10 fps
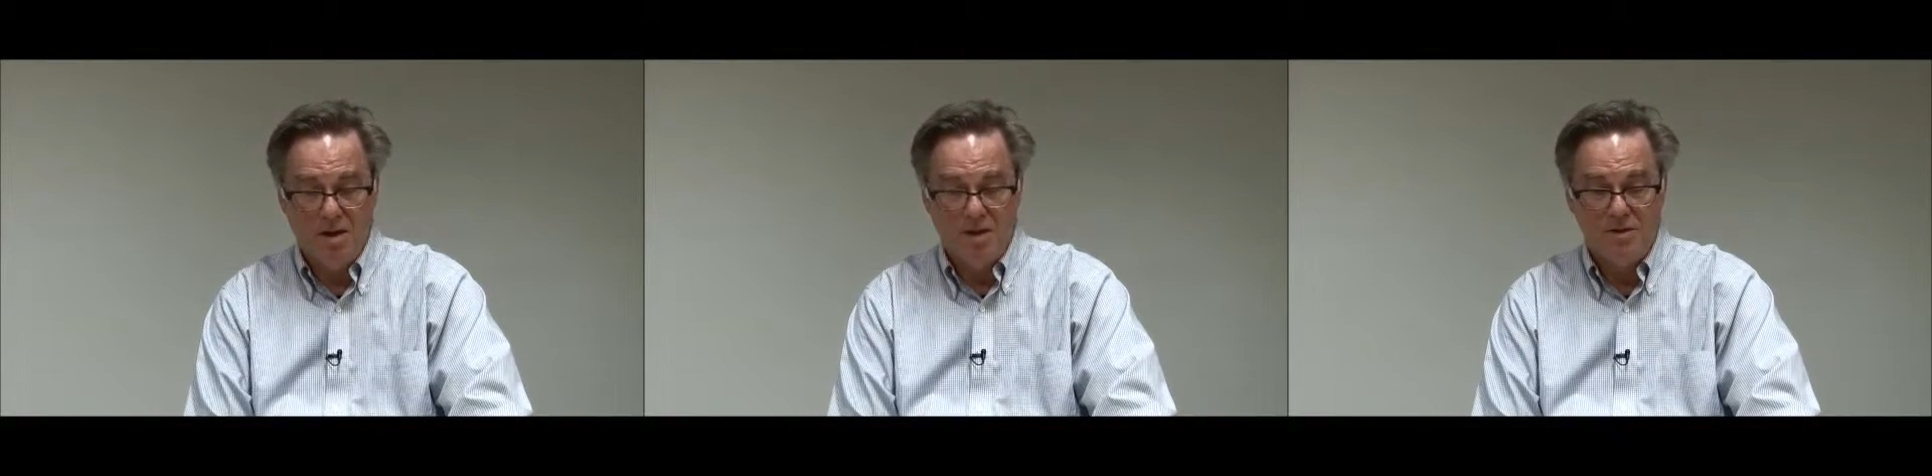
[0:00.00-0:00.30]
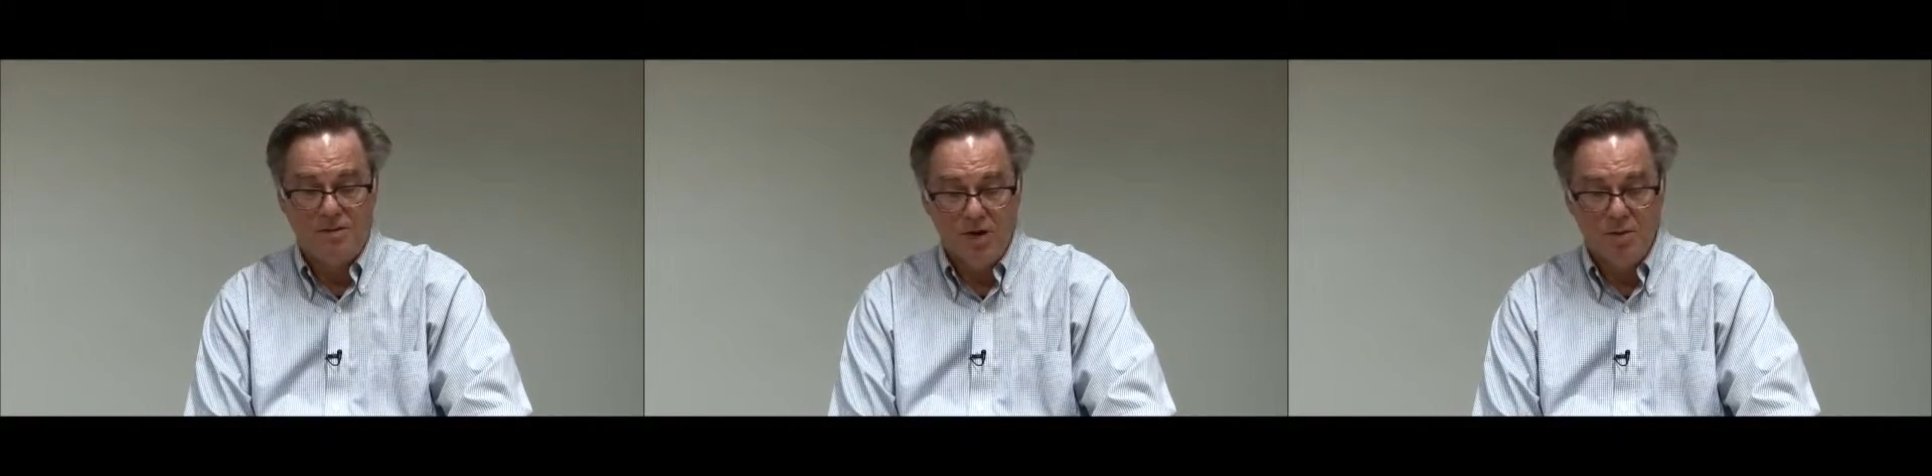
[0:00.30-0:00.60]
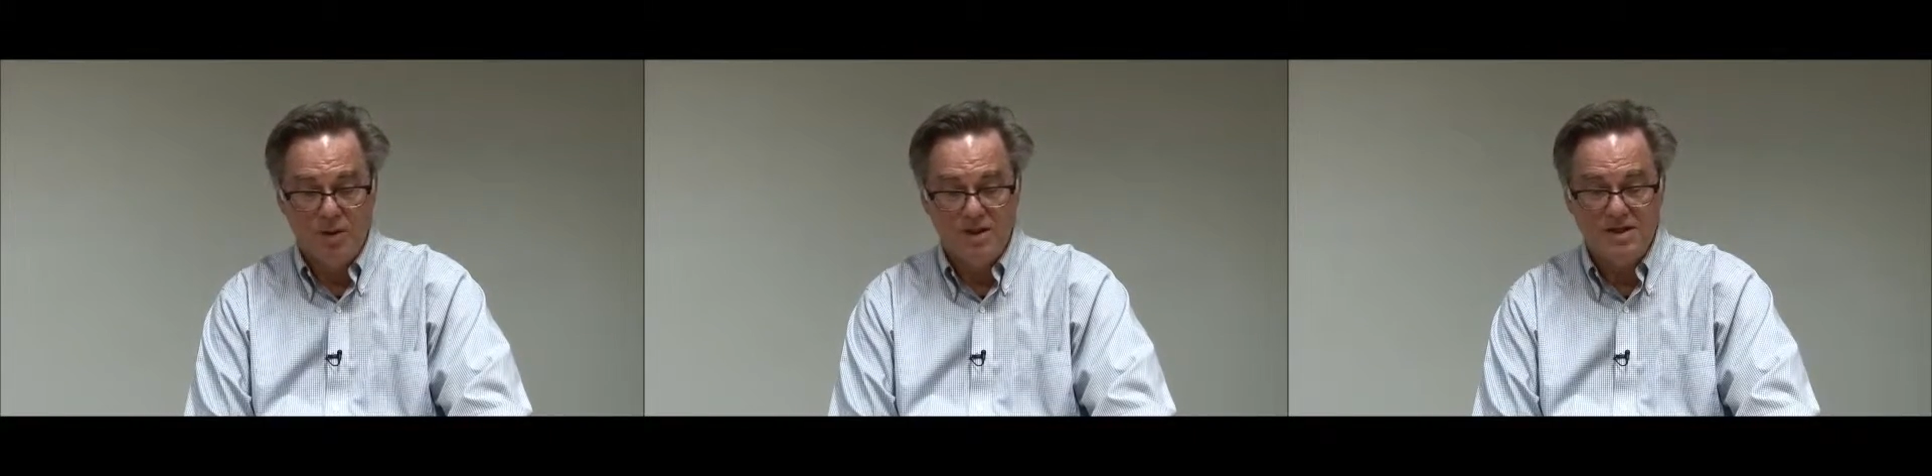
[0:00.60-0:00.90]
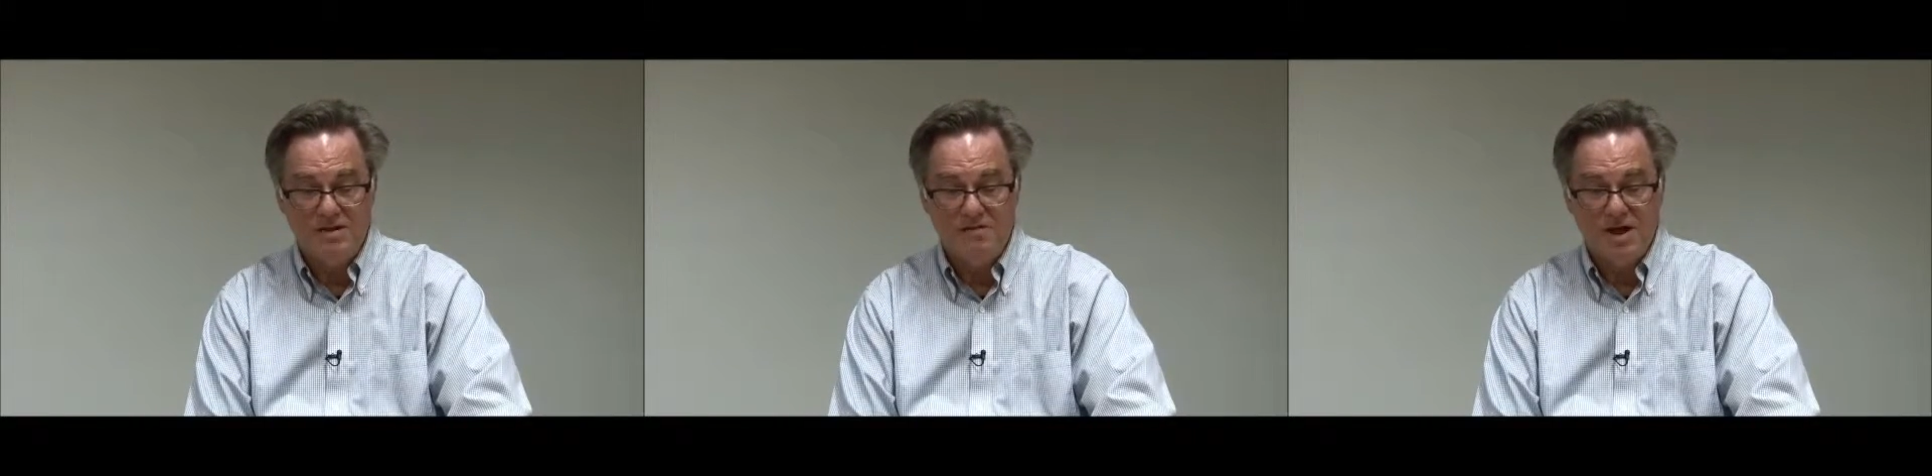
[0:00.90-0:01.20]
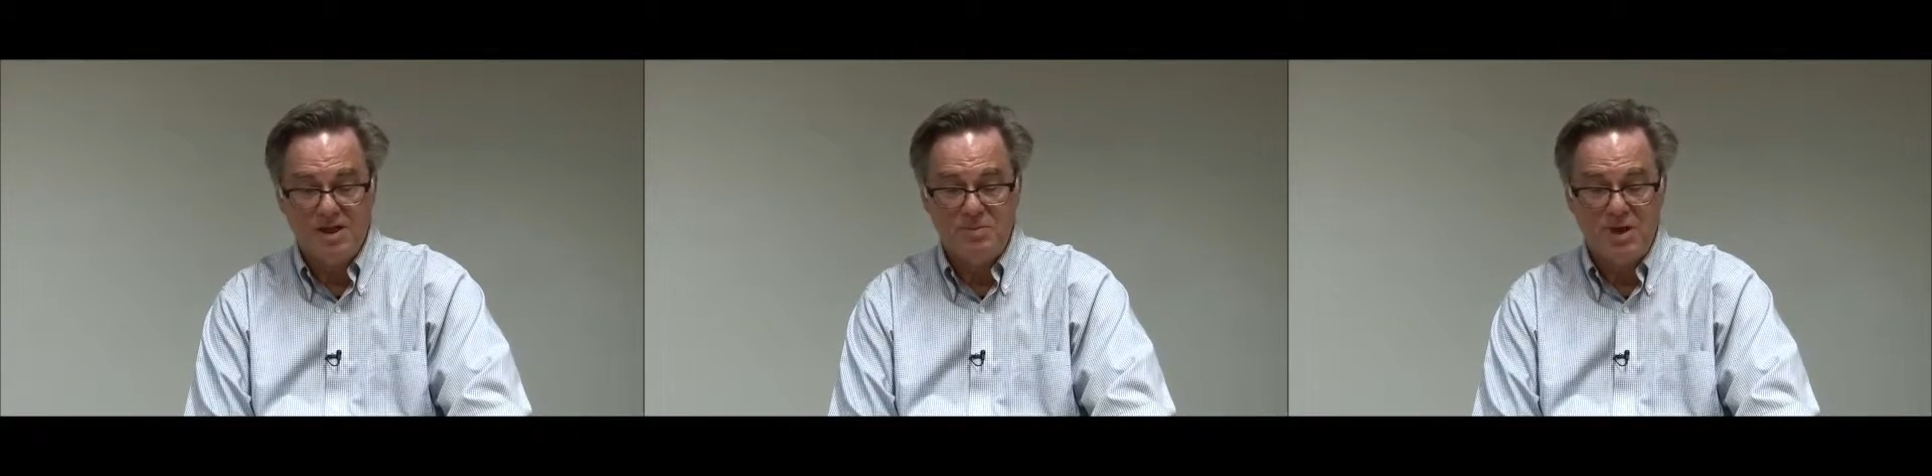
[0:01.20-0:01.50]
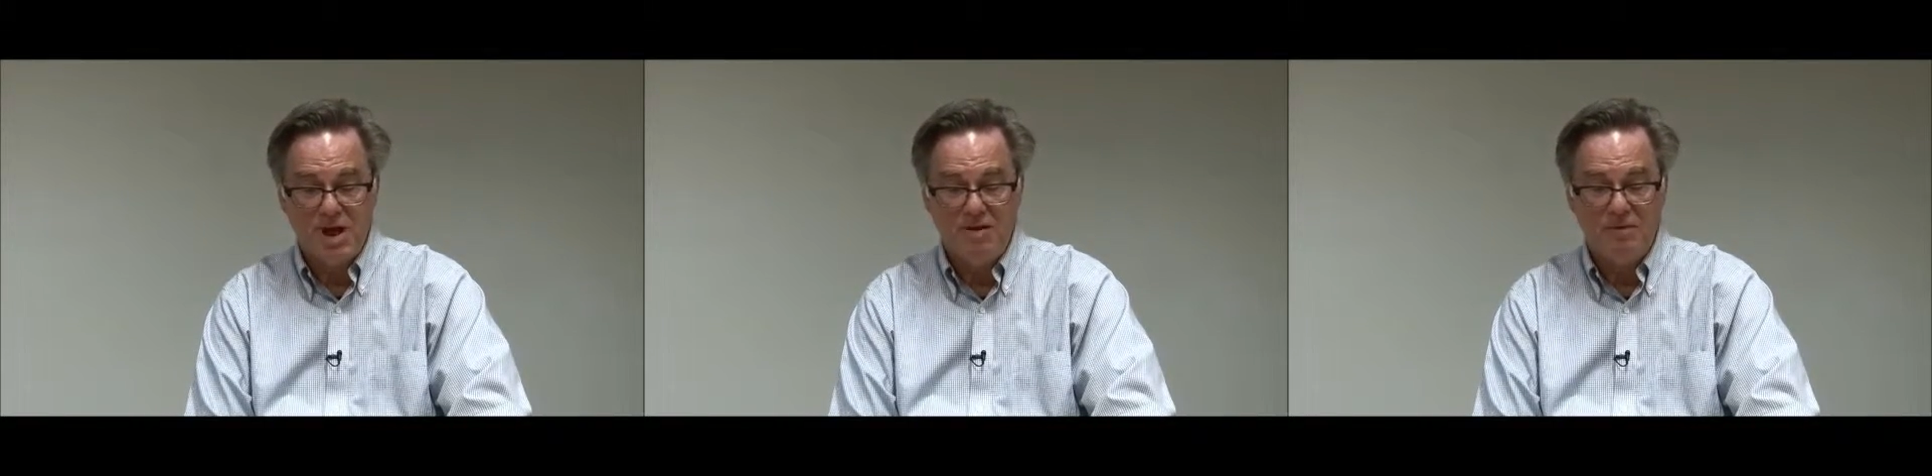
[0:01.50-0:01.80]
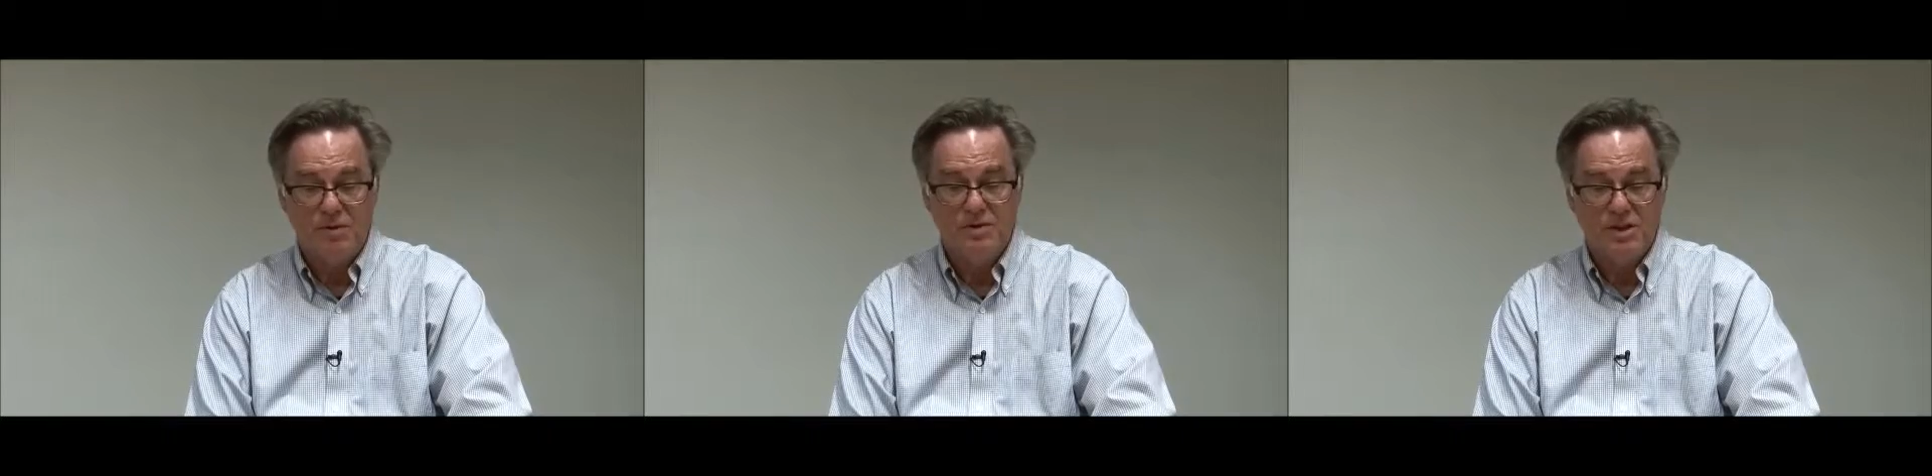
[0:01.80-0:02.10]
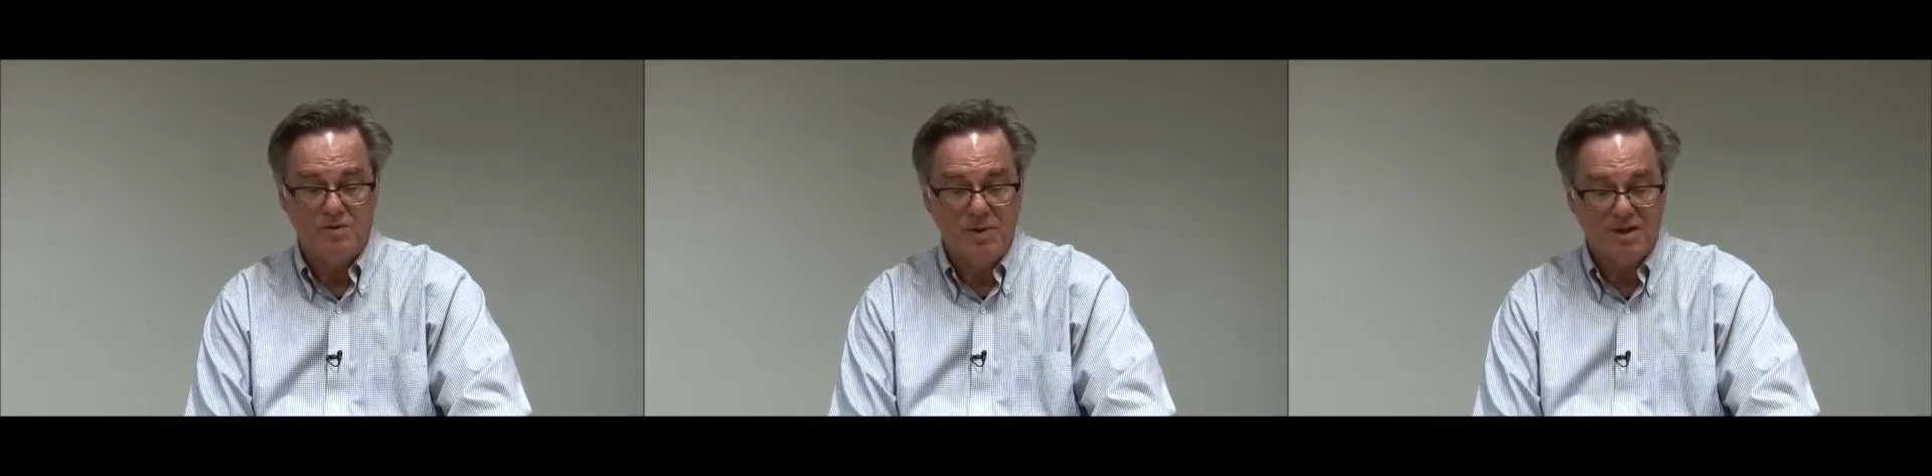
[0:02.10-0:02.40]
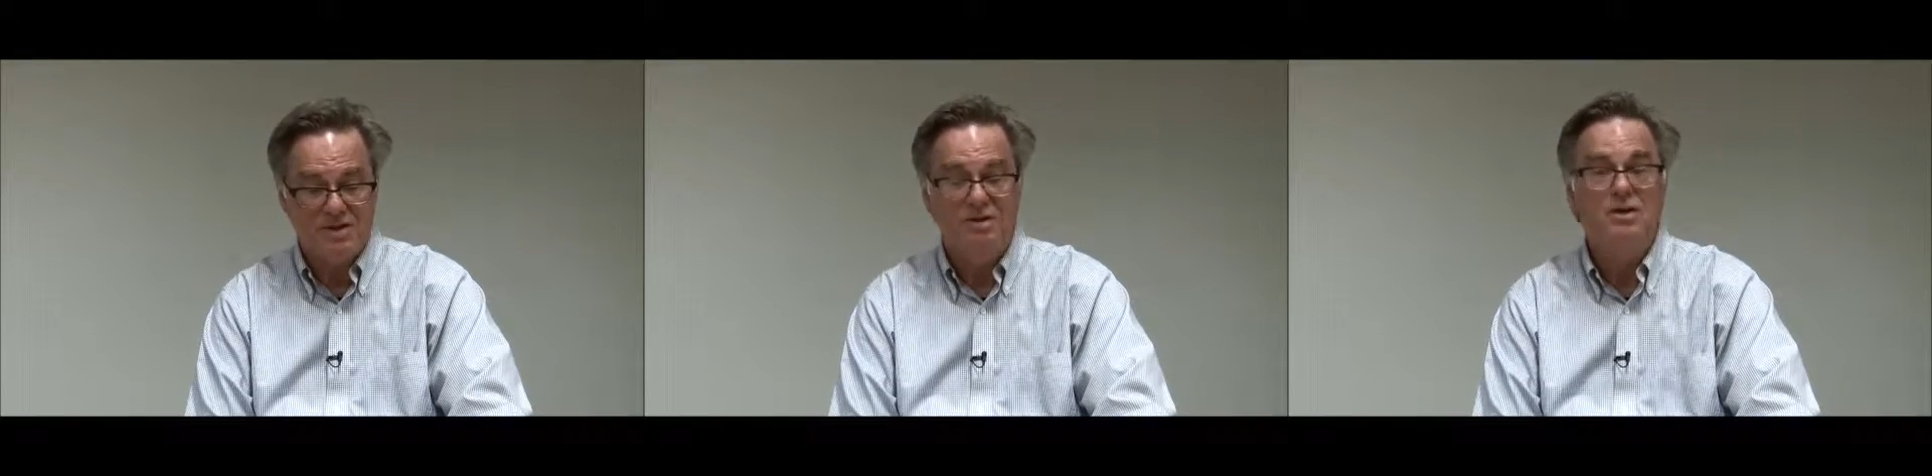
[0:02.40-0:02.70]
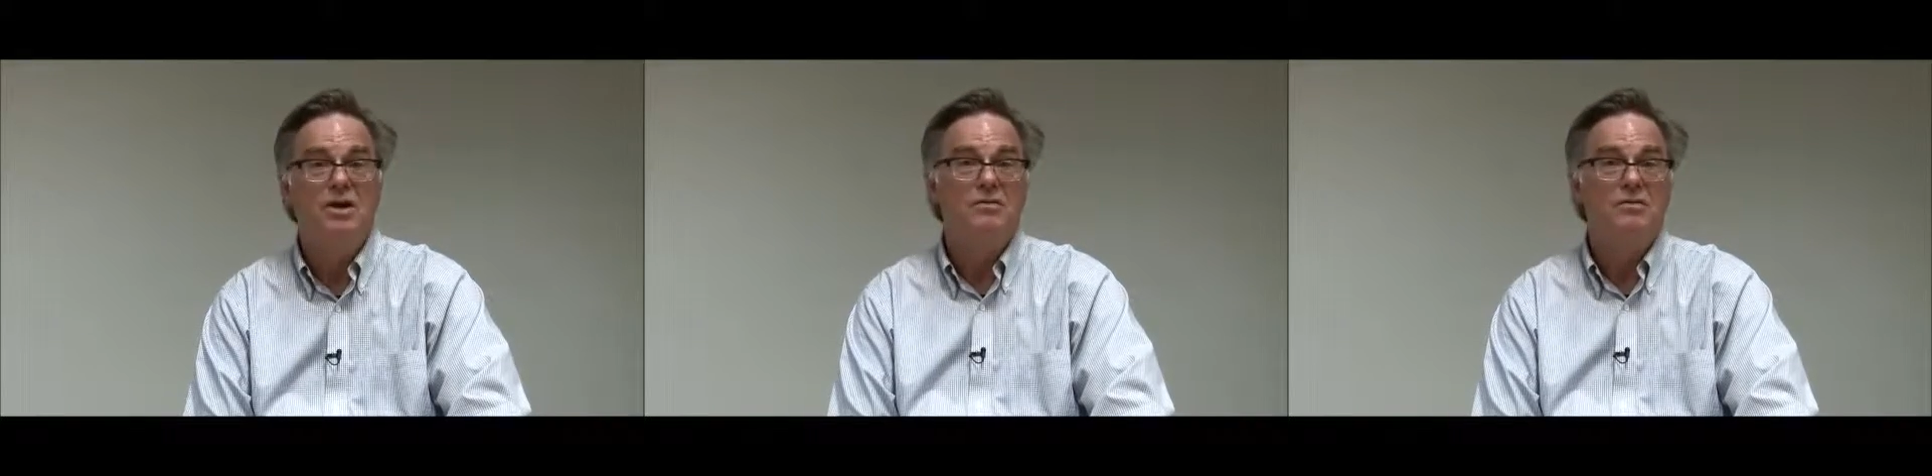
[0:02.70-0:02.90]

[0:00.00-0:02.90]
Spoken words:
The framework identifies behaviors expected